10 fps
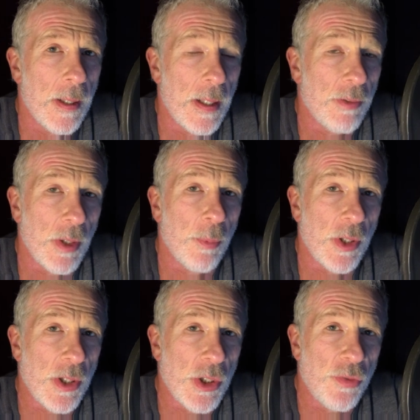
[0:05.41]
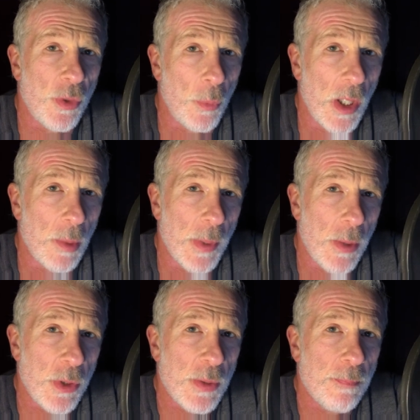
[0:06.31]
I haven't done one of these for a while, but I
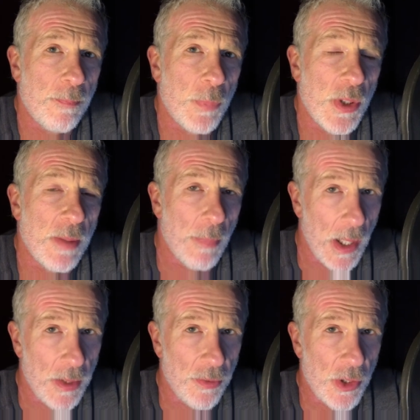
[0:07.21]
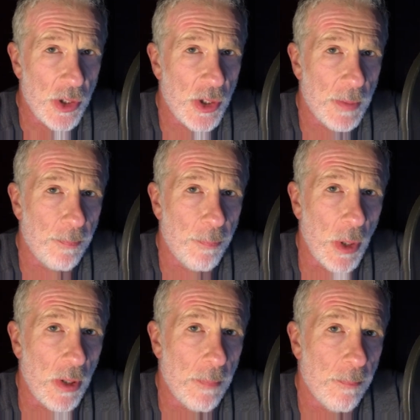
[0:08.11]
was put in mind of this
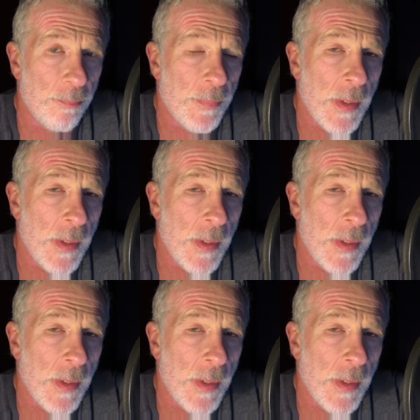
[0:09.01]
poem